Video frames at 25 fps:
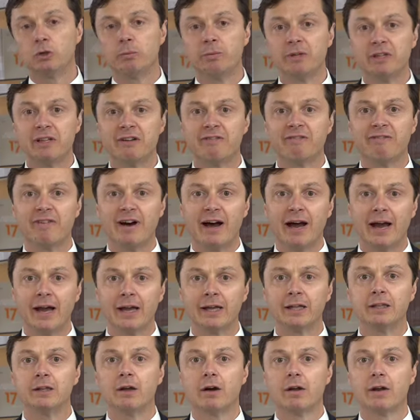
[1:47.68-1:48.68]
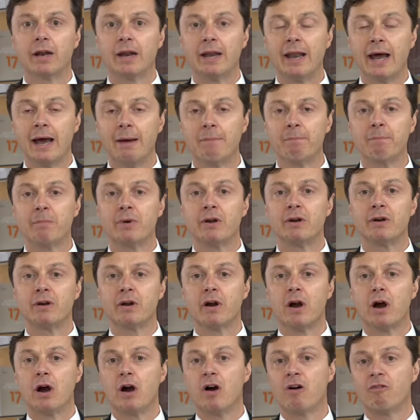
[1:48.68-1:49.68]
to be defined on a
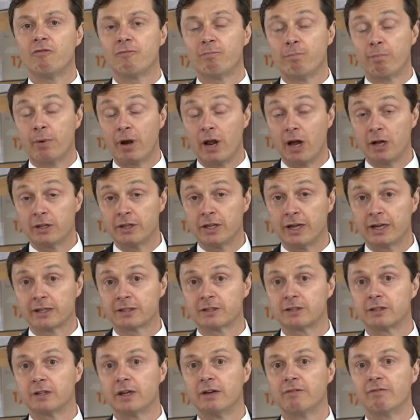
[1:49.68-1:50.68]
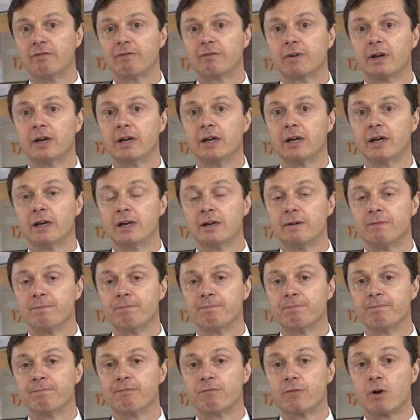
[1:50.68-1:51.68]
number of products
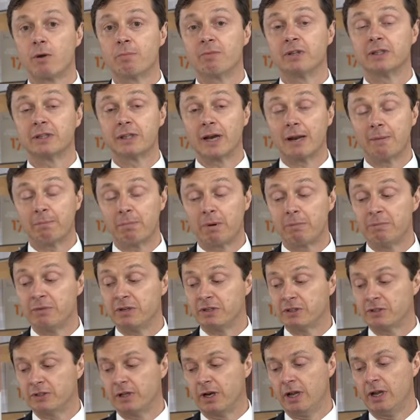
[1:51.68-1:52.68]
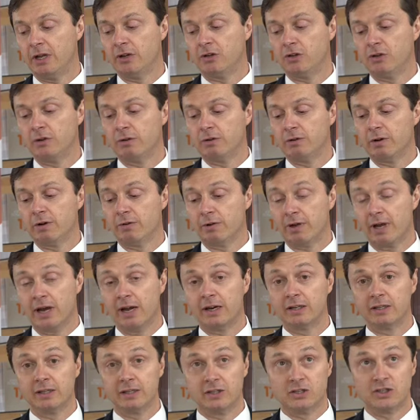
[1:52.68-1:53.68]
from the Trump administration
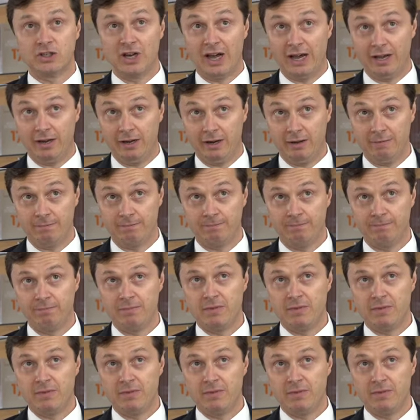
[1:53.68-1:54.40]
regarding China.